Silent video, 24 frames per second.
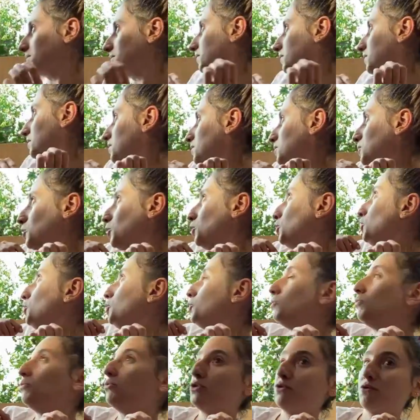This is a
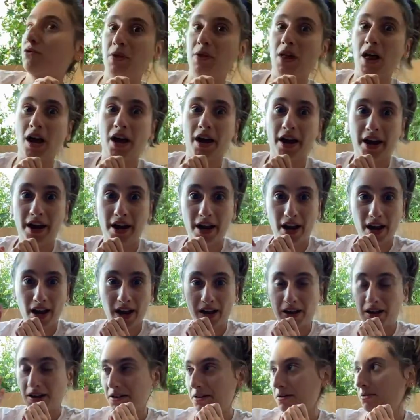huge fly.
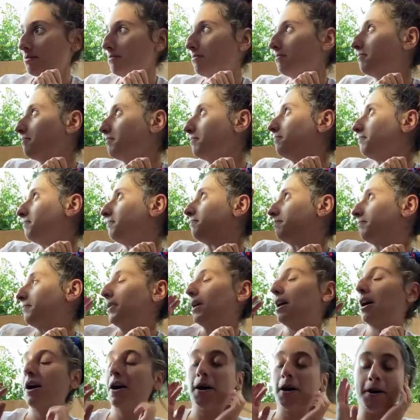
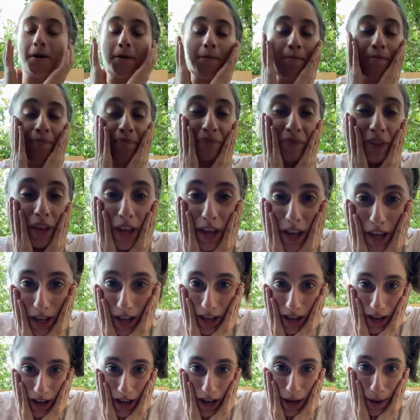
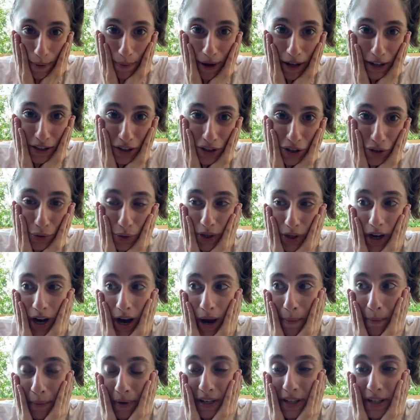About the tour
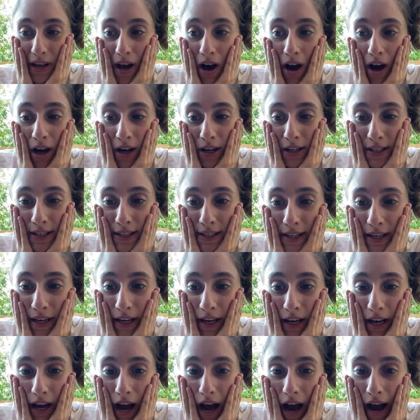companies,
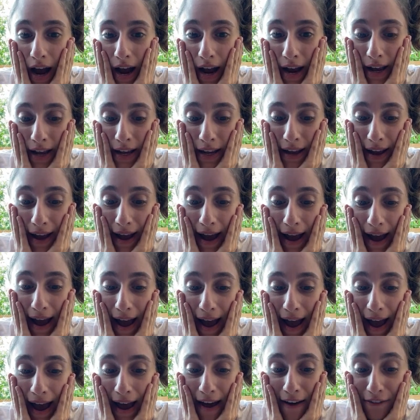honestly, I
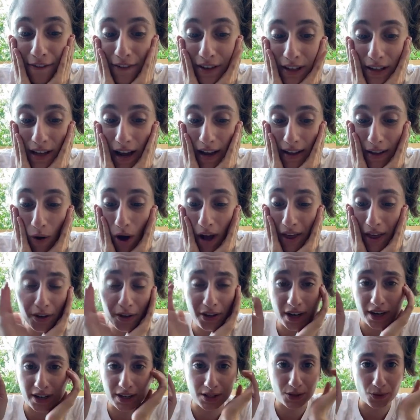haven't, other
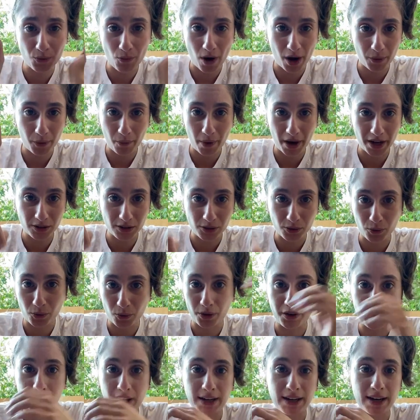than this One Way
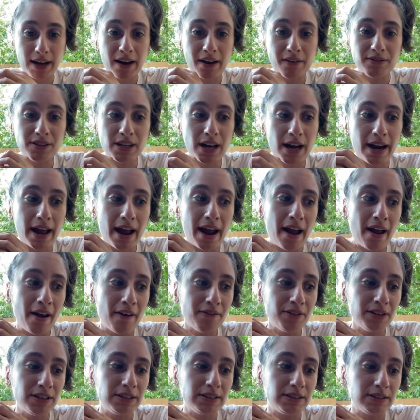tour thing that I've done, I
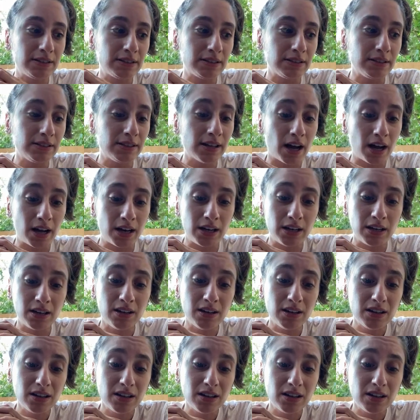haven't done